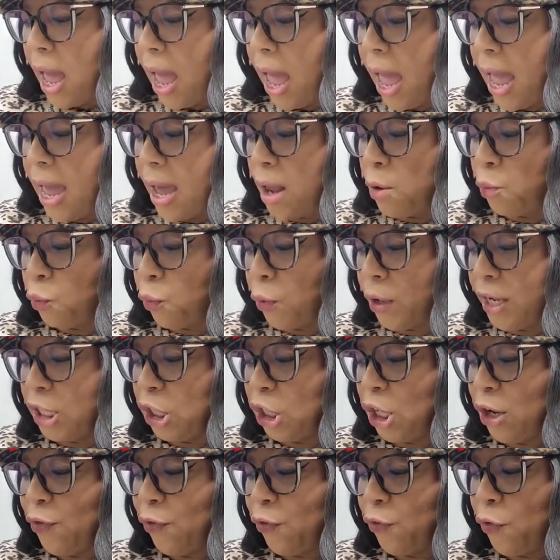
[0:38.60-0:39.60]
and
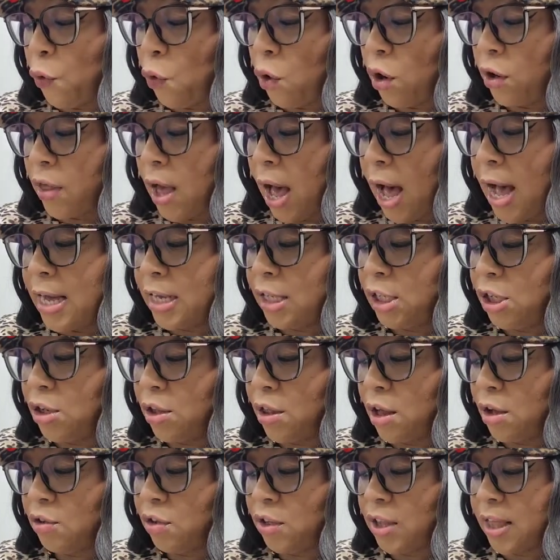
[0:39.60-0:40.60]
reaching forth unto
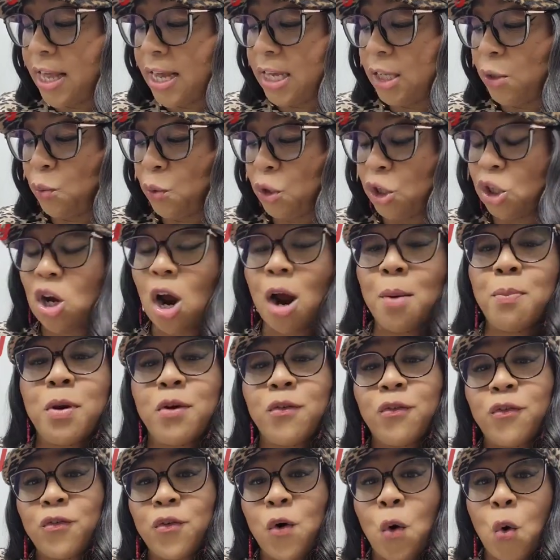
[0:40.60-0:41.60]
those things which are
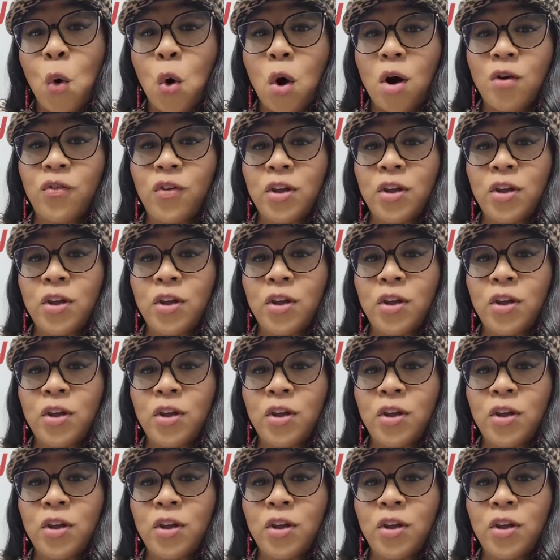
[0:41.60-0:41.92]
before.